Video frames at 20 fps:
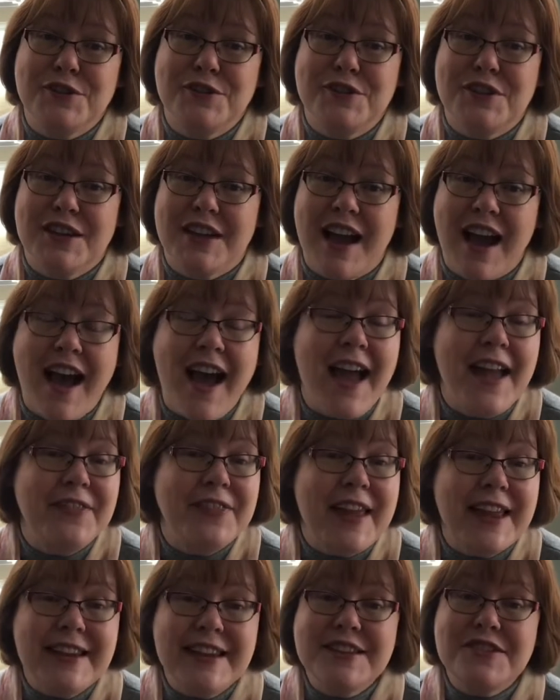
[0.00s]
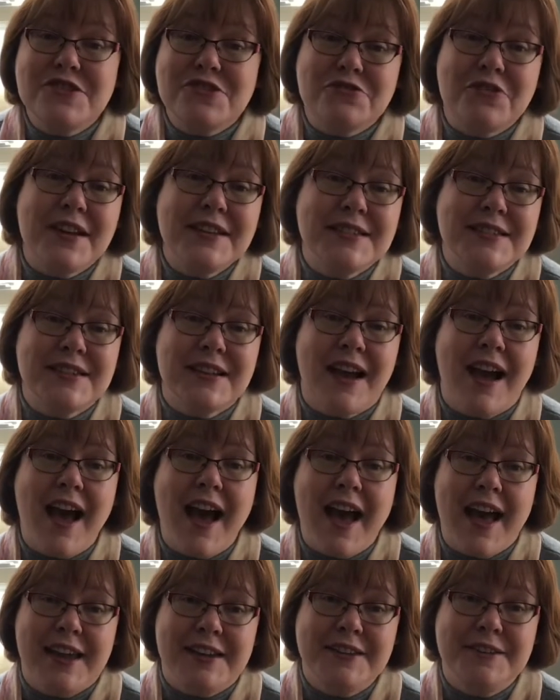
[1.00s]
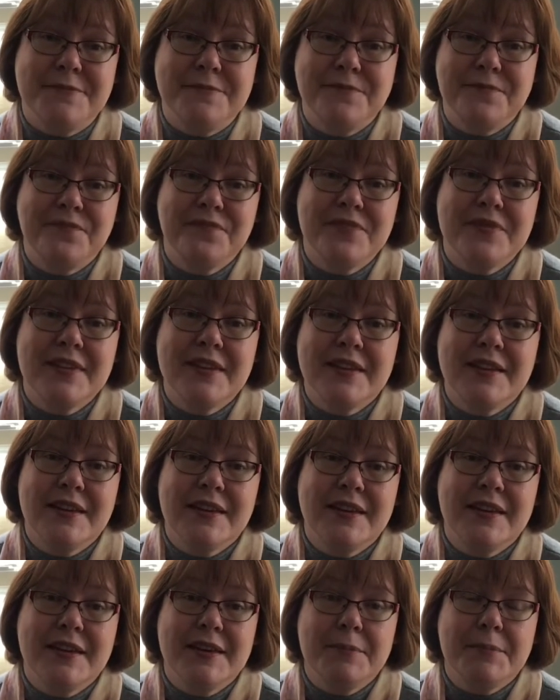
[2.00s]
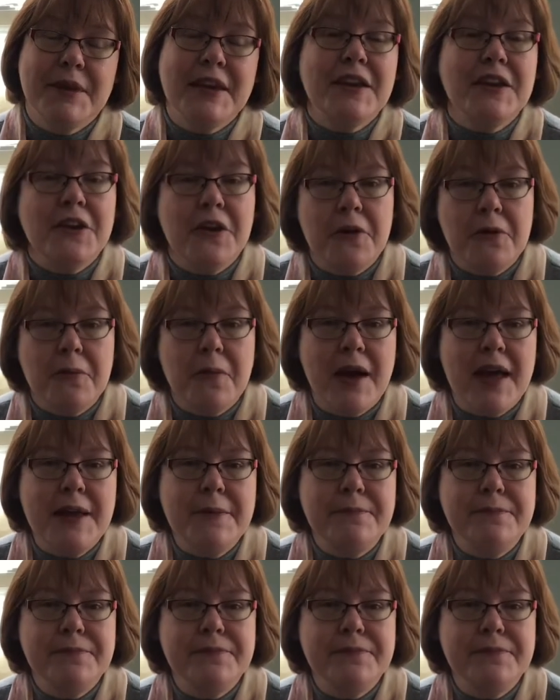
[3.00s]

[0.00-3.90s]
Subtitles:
to God. They didn't trust God. But you know what?